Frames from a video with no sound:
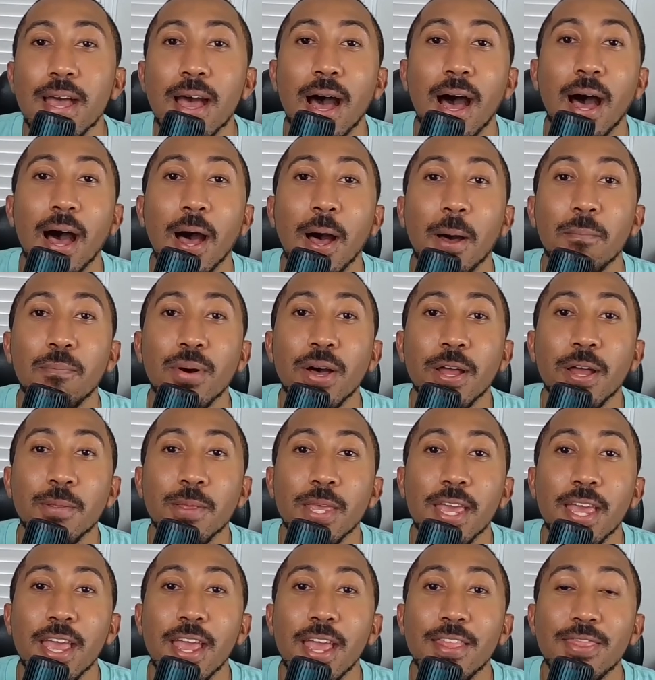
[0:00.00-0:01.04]
But
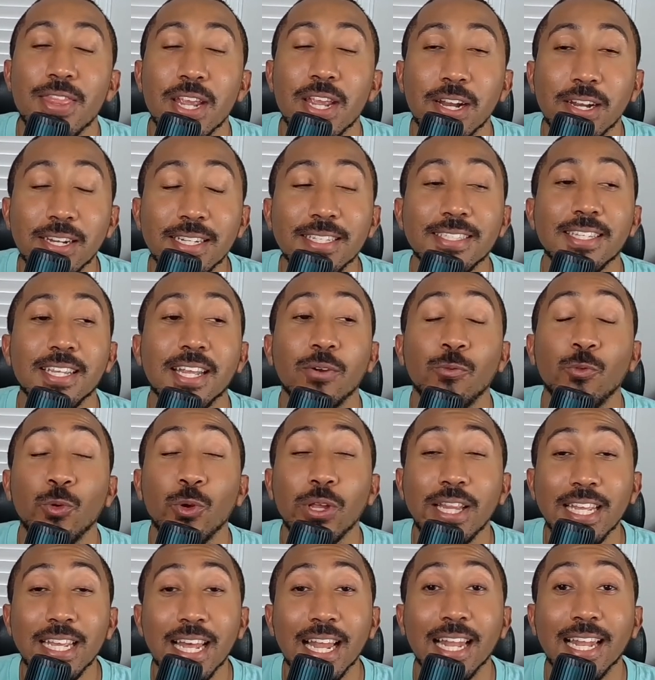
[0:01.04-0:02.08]
there is
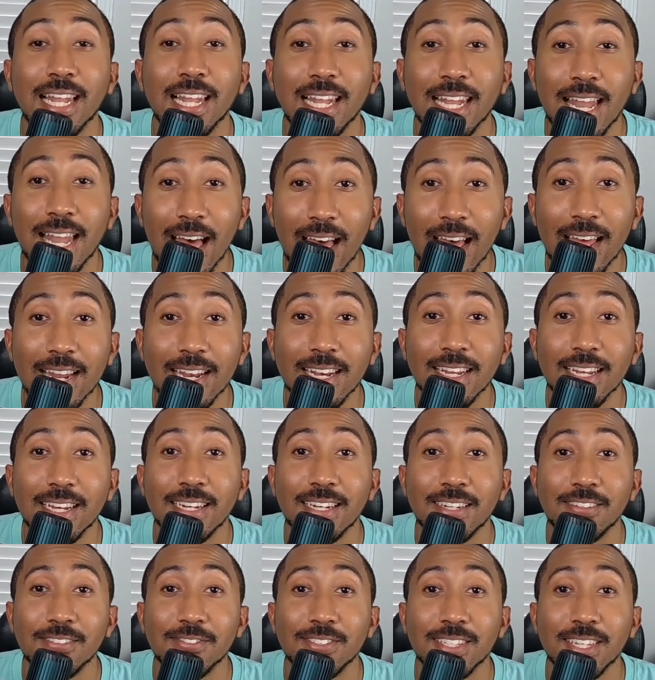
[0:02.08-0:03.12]
really a lot
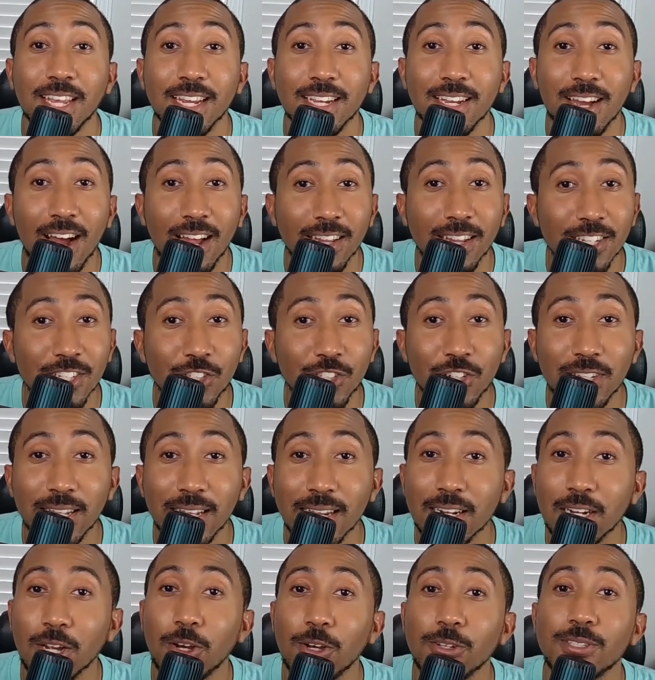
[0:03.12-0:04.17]
of psychology
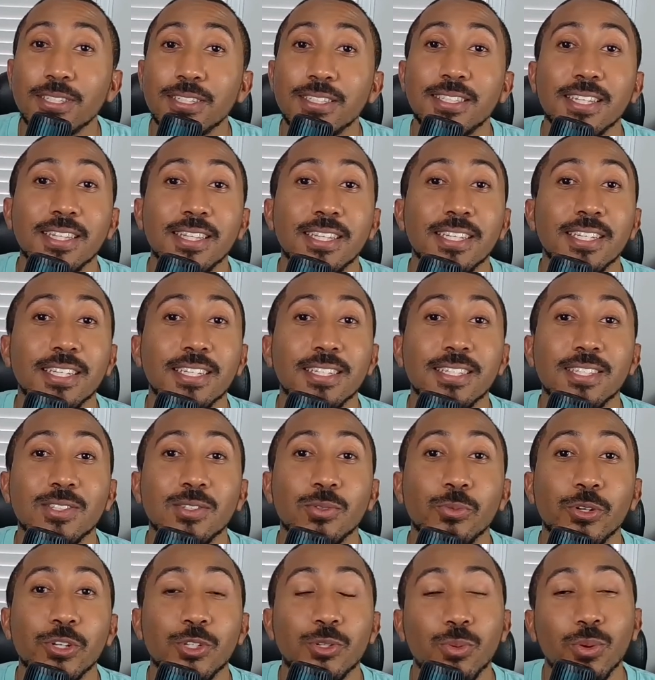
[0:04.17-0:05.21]
that goes into this,
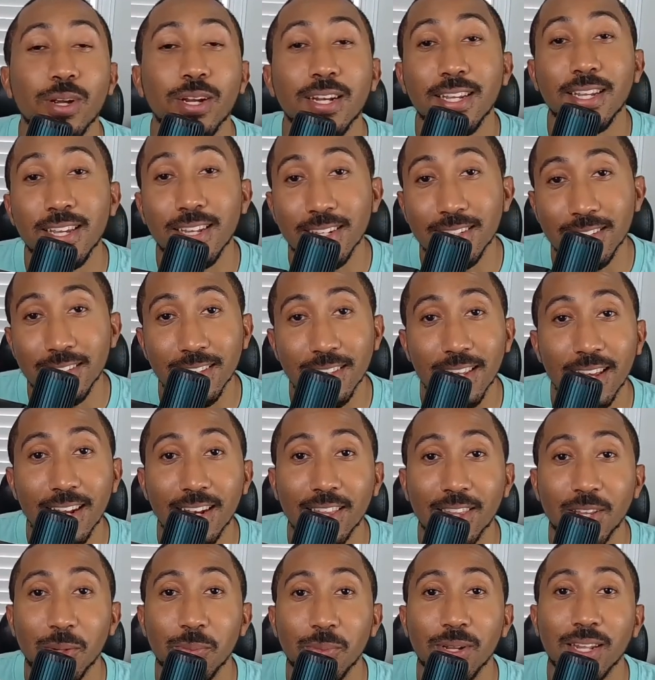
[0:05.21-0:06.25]
which we're going to get into that a
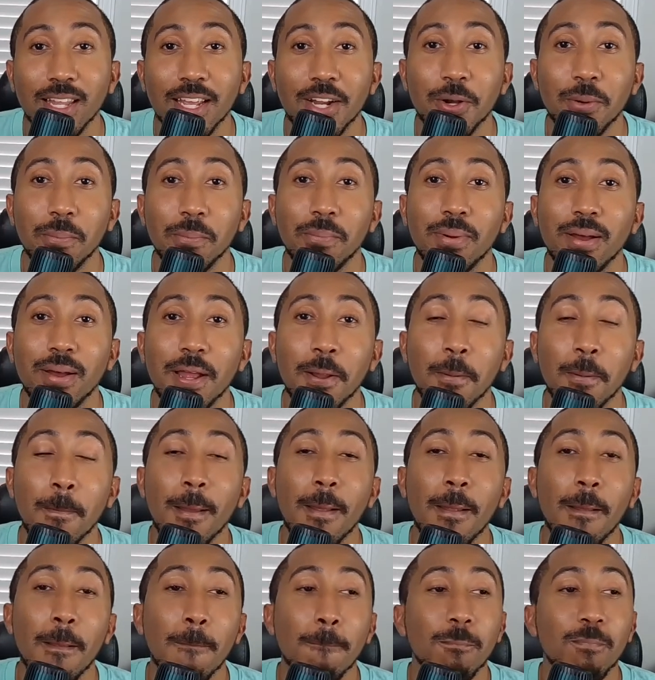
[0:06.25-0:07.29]
little bit later. But
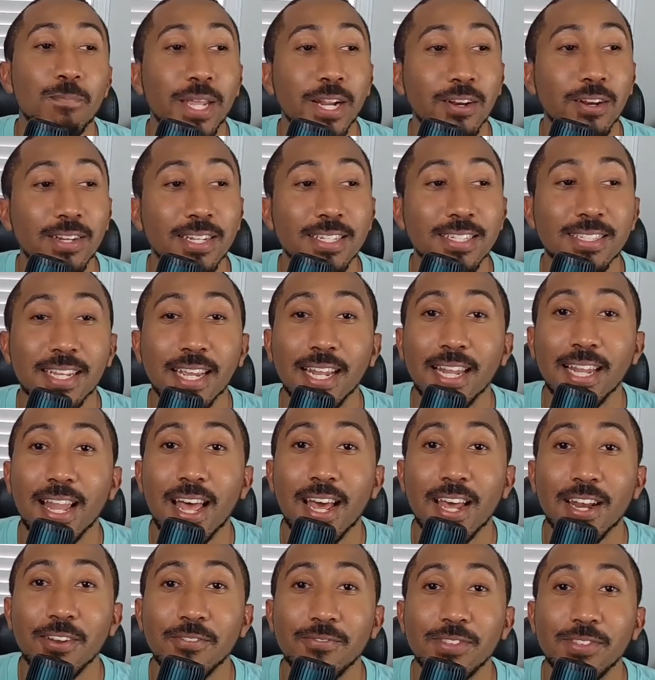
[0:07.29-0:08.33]
there is a
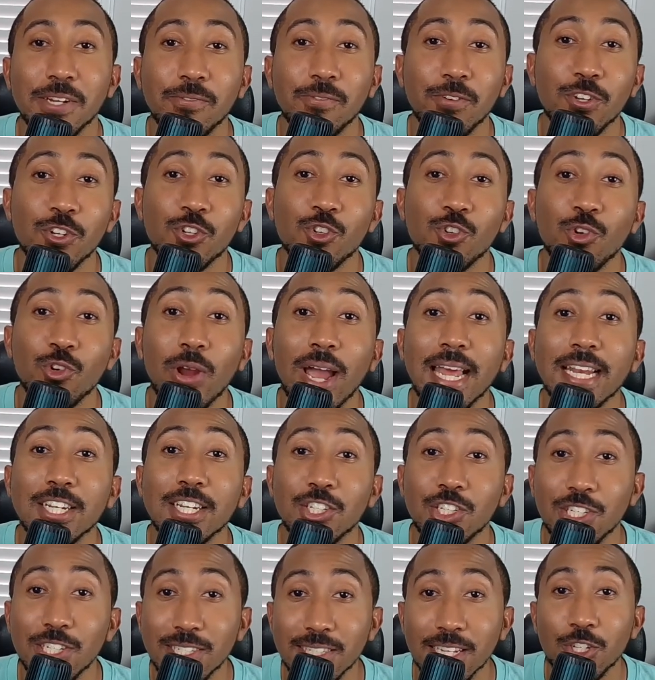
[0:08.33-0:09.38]
lot of different
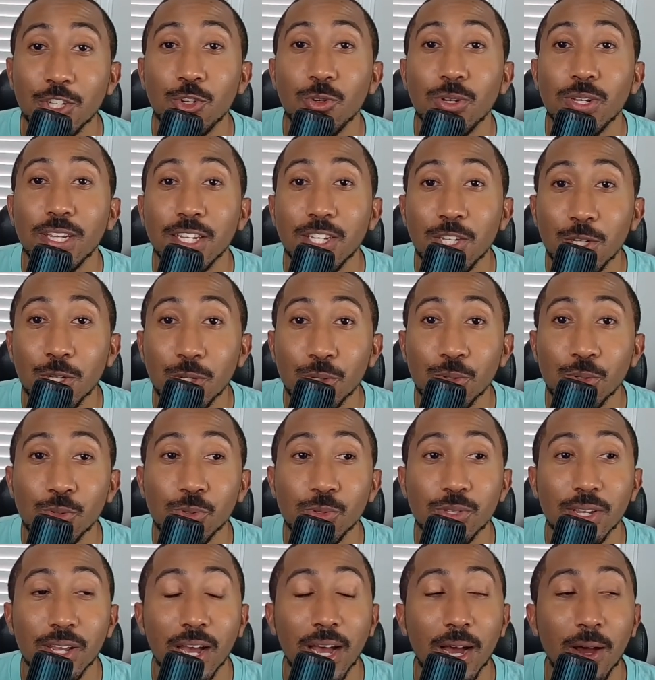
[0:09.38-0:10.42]
strategies that you can use.